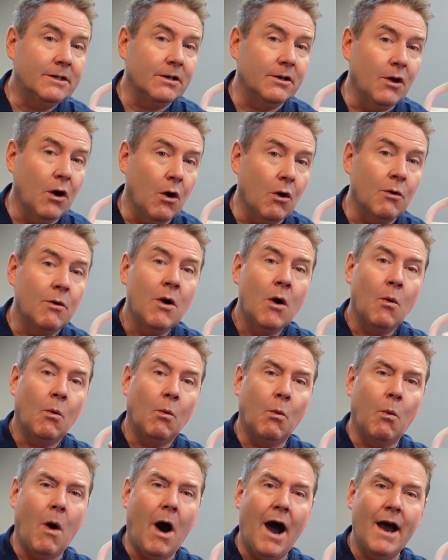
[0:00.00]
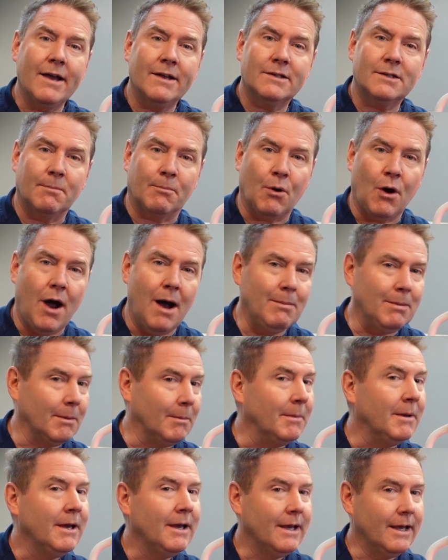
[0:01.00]
to know why it's a
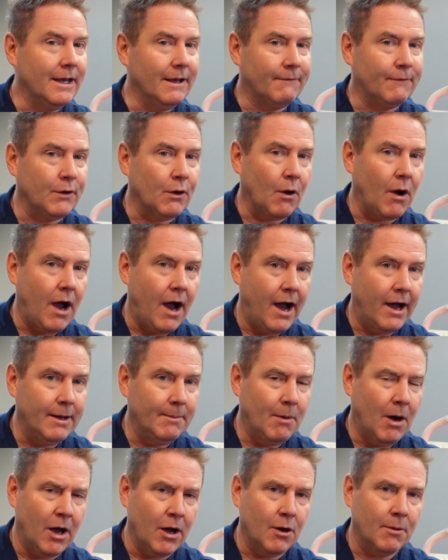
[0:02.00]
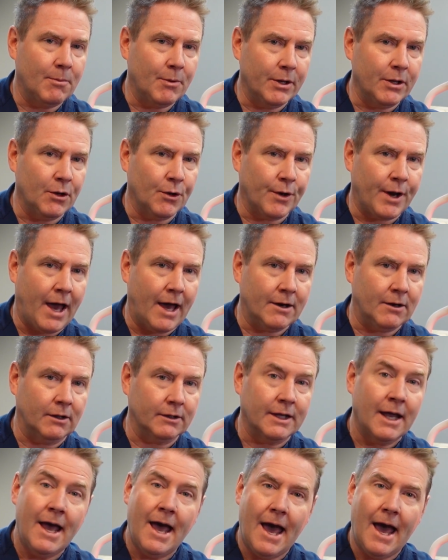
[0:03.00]
problem if you're a high myope when you're an adult.